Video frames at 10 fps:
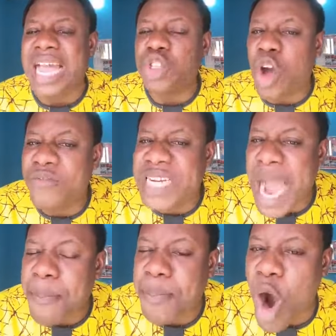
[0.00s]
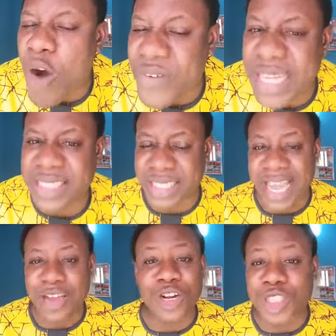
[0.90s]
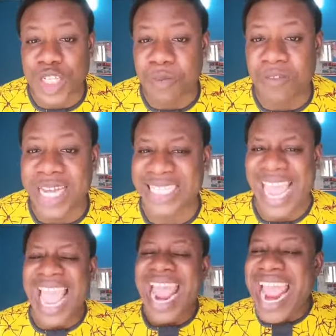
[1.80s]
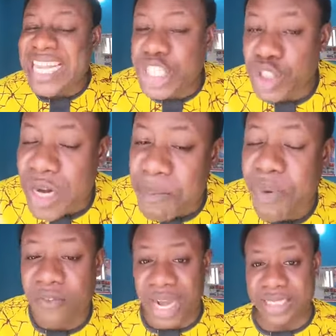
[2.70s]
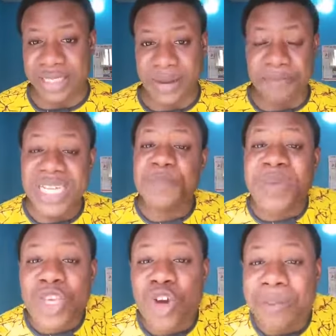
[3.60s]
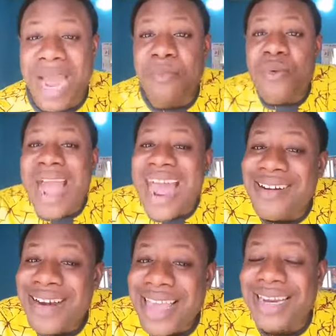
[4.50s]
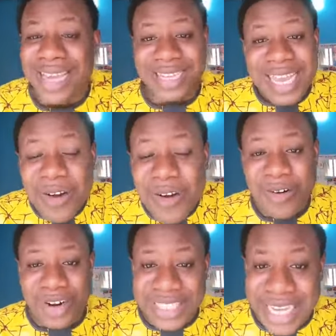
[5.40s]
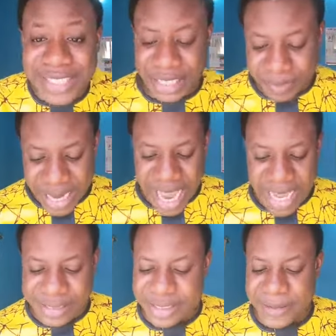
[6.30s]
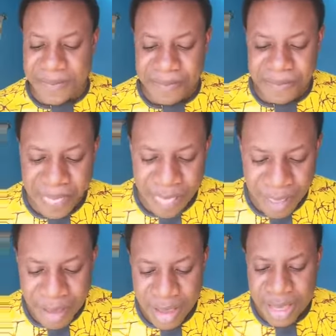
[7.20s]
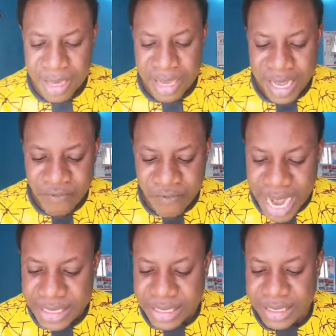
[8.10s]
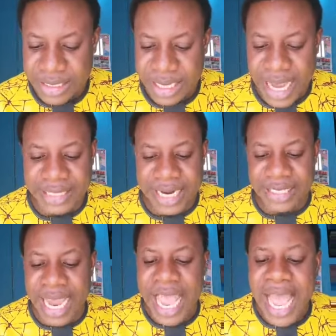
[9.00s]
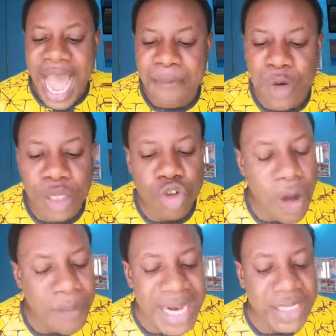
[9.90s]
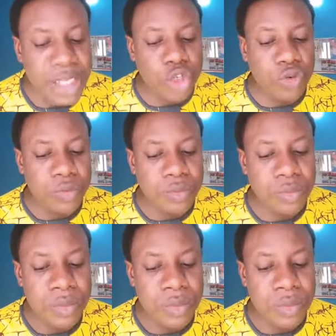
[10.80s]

out of their poverty, not just poverty, extreme poverty. Please pick your Bible and read 2 Corinthians chapter 8. In verse 8, he now said, I'm not commanding you,